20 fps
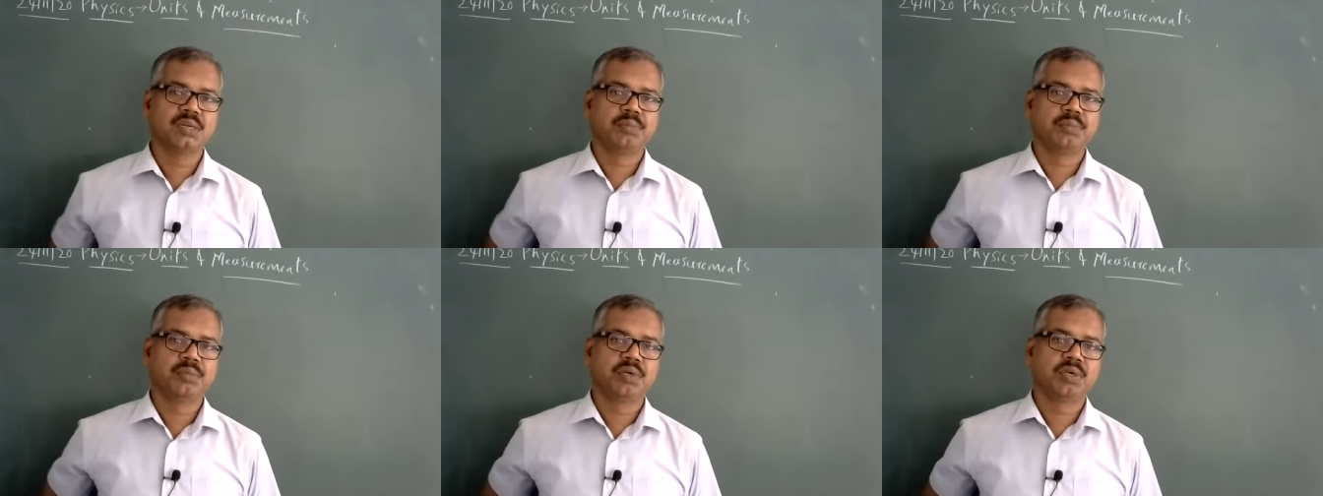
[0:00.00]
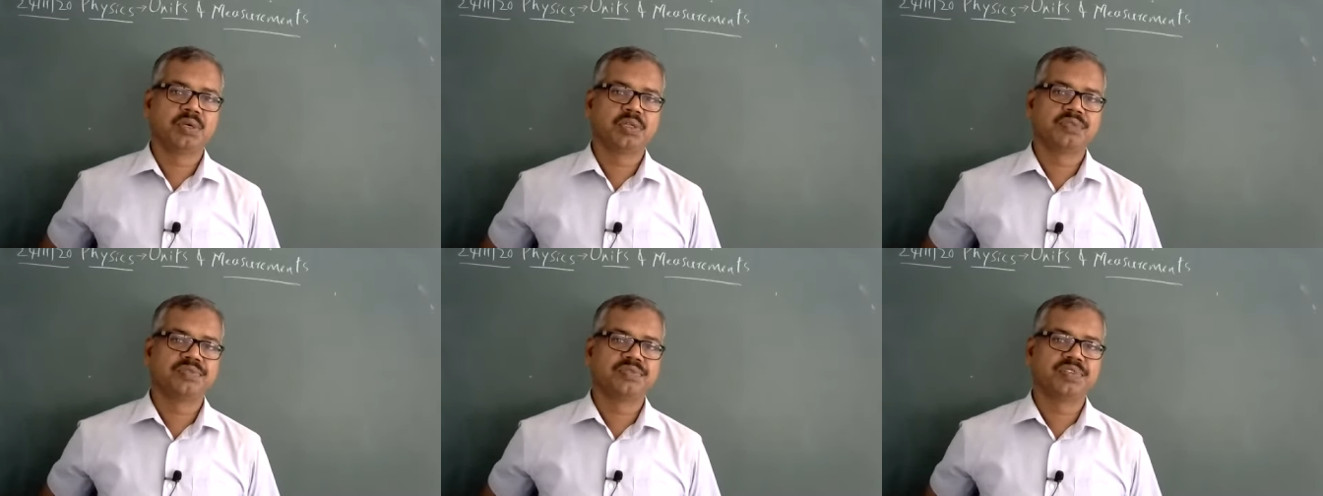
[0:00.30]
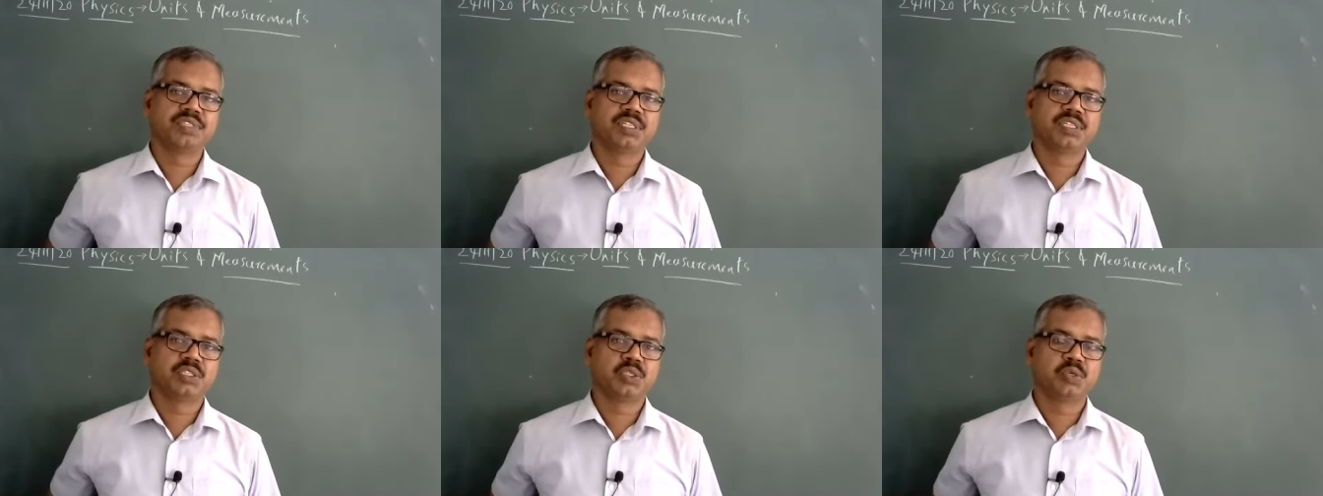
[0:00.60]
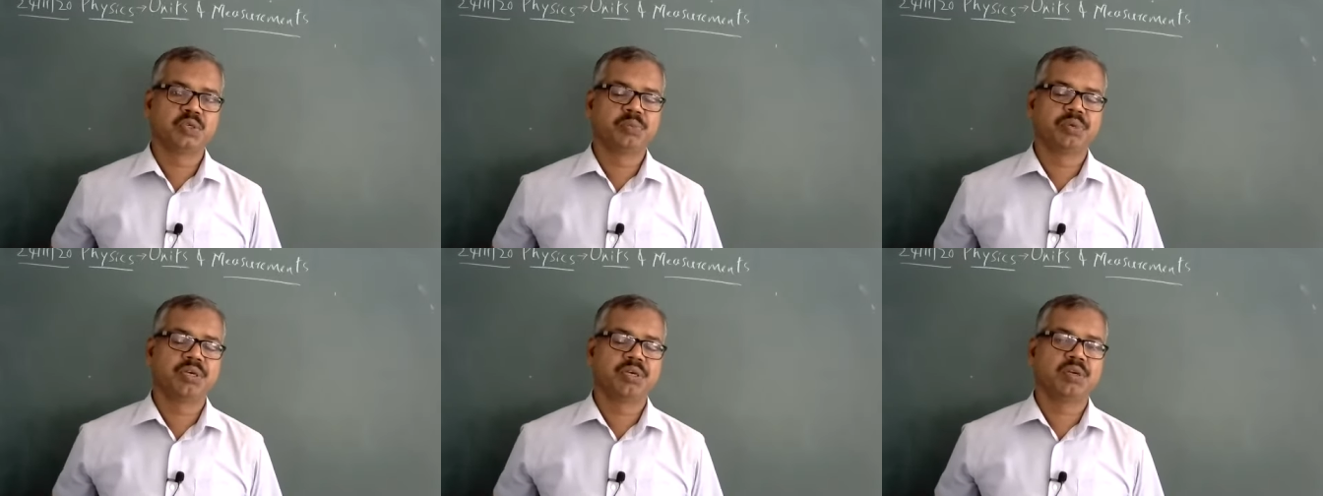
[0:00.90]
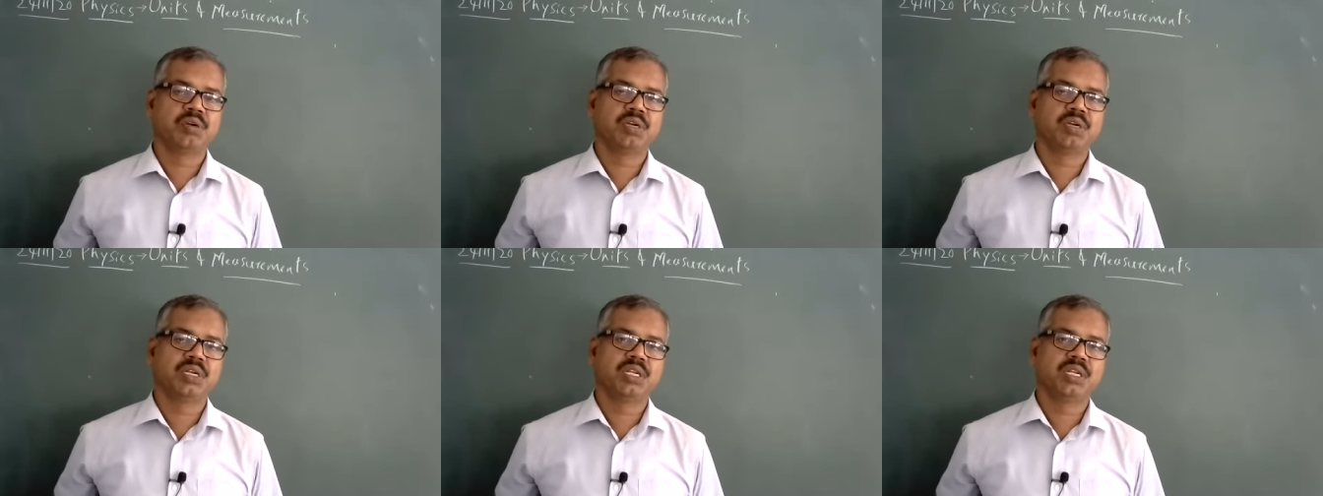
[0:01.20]
because physics should be
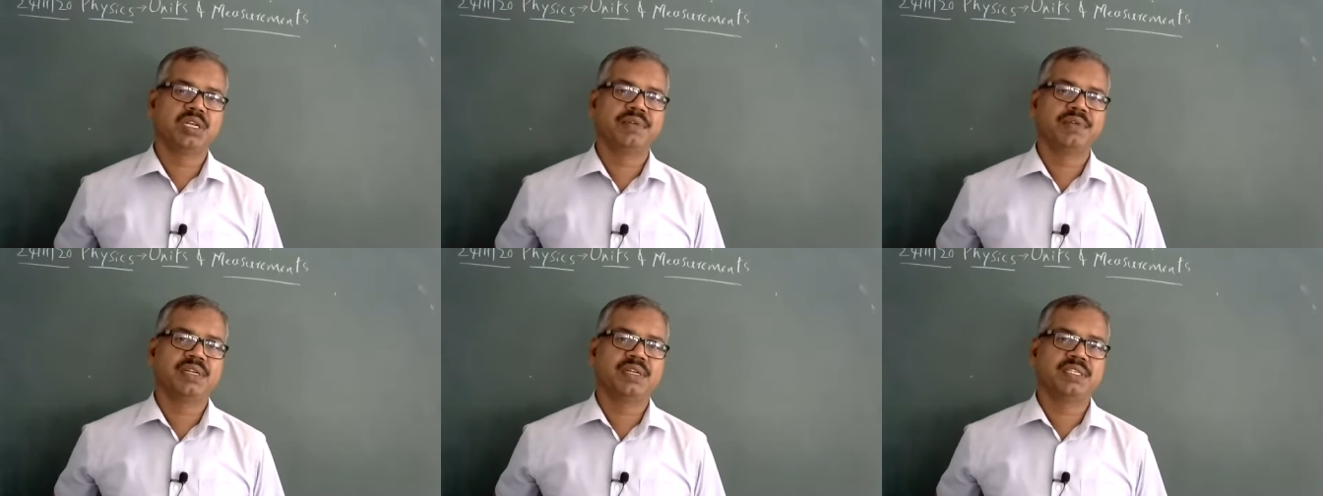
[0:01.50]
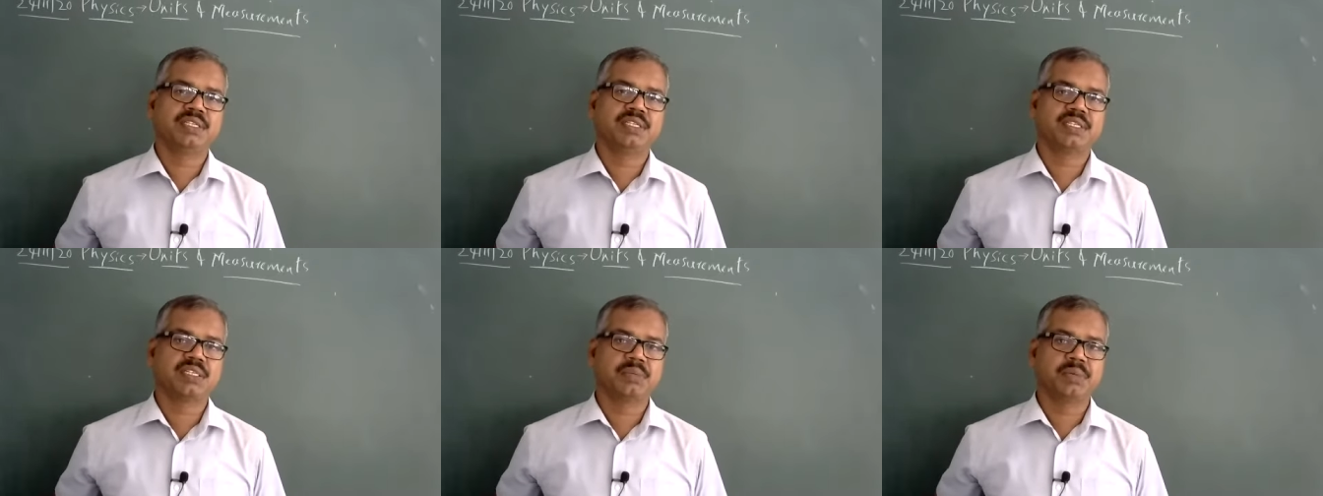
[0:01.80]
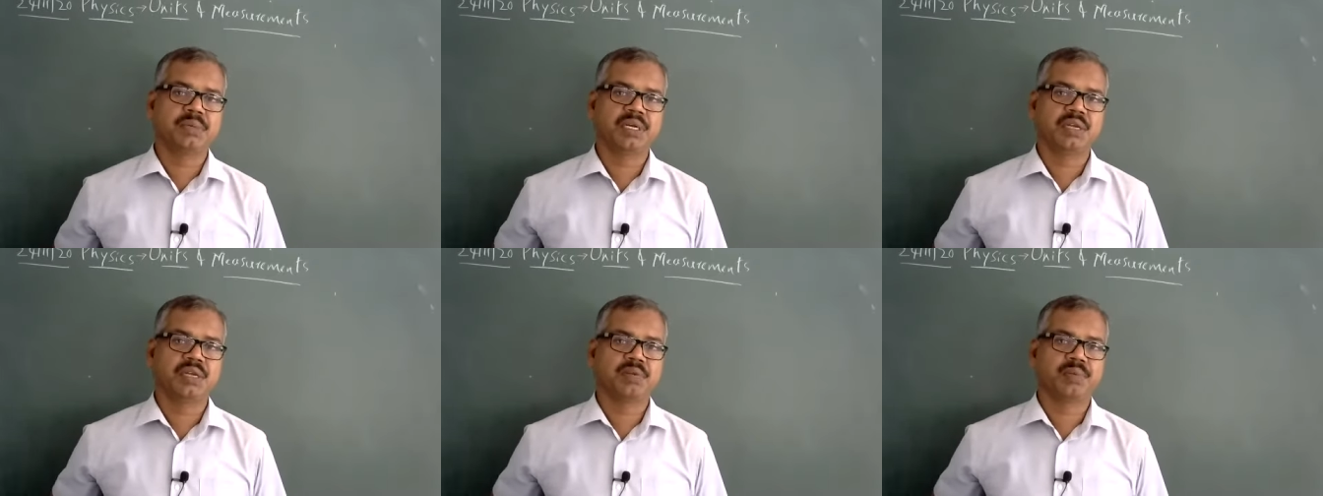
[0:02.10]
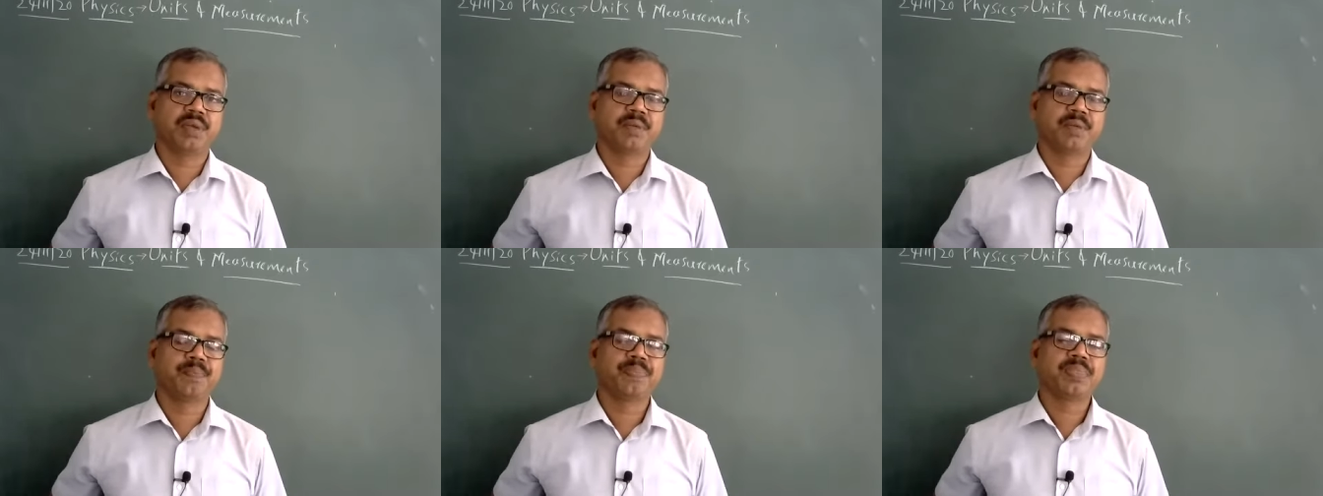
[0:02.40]
taught in a very systematic way.